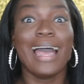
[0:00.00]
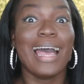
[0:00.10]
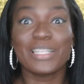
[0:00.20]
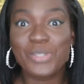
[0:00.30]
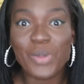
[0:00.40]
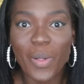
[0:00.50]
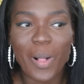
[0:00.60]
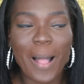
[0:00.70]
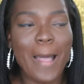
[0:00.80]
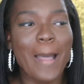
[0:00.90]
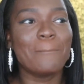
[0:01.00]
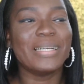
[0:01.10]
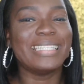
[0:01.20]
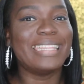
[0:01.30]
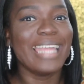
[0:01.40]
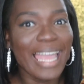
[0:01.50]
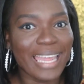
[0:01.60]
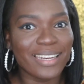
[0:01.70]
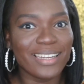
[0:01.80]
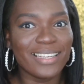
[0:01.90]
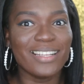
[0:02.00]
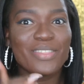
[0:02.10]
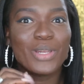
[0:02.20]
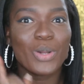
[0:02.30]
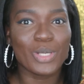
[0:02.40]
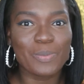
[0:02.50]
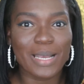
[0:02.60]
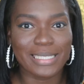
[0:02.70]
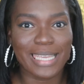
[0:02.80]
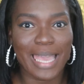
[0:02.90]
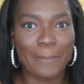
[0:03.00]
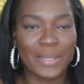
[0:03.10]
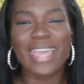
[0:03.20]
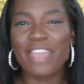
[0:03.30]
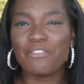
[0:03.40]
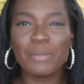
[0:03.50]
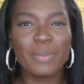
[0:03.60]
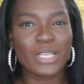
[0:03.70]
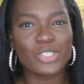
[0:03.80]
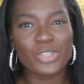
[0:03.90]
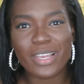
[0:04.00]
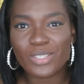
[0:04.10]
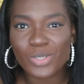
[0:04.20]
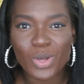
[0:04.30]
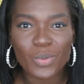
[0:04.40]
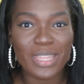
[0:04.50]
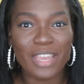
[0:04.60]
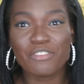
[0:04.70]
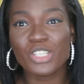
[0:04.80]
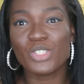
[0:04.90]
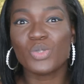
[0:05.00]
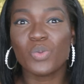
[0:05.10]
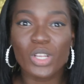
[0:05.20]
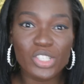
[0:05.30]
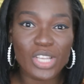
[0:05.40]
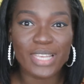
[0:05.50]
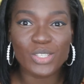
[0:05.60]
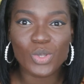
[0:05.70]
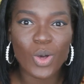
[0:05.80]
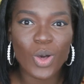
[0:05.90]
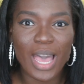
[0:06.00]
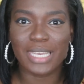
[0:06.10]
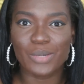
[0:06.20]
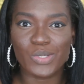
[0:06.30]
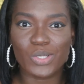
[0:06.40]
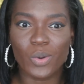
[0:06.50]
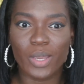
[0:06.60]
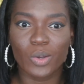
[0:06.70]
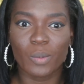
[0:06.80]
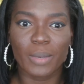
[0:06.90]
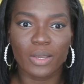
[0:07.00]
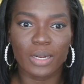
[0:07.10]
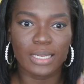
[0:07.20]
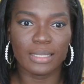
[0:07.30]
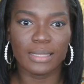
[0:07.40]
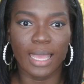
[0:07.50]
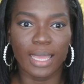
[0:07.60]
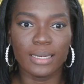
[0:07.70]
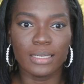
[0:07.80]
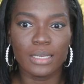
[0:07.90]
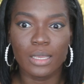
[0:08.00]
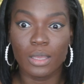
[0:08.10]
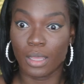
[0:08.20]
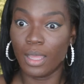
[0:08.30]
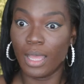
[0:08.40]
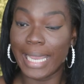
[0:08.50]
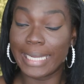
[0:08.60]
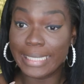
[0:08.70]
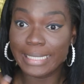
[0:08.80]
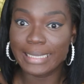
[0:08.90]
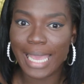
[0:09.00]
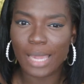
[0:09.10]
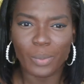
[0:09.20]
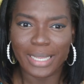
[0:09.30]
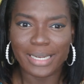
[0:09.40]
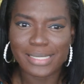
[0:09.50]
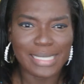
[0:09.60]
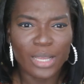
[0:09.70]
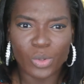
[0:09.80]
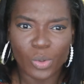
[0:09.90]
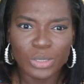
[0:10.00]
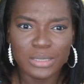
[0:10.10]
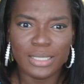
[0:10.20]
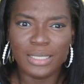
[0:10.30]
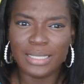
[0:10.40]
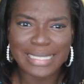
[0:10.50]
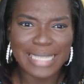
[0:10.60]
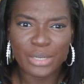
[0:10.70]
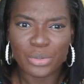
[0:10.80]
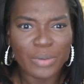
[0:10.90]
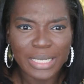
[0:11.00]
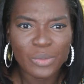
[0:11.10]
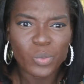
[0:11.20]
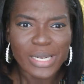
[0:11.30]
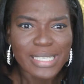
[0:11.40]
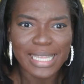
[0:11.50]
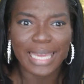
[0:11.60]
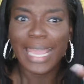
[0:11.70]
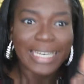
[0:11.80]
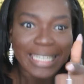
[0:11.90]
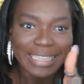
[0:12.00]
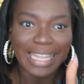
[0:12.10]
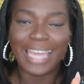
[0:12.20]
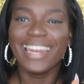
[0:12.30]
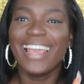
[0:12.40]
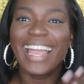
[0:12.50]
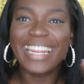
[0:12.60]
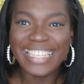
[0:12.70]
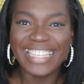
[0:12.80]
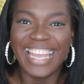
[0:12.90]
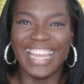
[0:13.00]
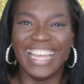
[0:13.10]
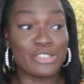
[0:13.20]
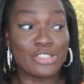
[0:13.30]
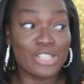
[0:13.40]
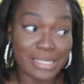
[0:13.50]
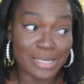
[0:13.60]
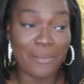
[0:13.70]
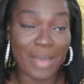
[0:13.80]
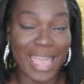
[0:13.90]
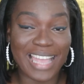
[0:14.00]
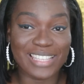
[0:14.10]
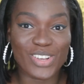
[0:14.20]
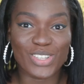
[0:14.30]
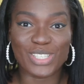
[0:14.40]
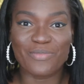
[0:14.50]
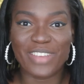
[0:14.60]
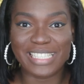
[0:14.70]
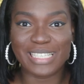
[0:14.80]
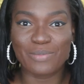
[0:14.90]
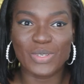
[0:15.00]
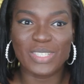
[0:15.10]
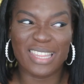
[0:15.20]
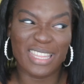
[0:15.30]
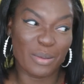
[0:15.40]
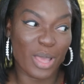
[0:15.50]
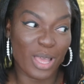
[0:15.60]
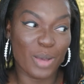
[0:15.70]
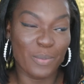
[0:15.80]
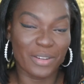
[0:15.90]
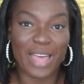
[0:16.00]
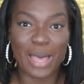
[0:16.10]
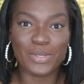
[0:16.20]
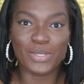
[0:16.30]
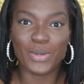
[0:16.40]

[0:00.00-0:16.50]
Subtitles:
at all. But then the launch party happened. Every picture I saw, with every swatch I saw, and I was going, oh my god, I need that. I need that. Wait, is that gold? Is that green? What is that? I need that. I need that. I just got my hands on some Fenty Beauty, I think a couple of hours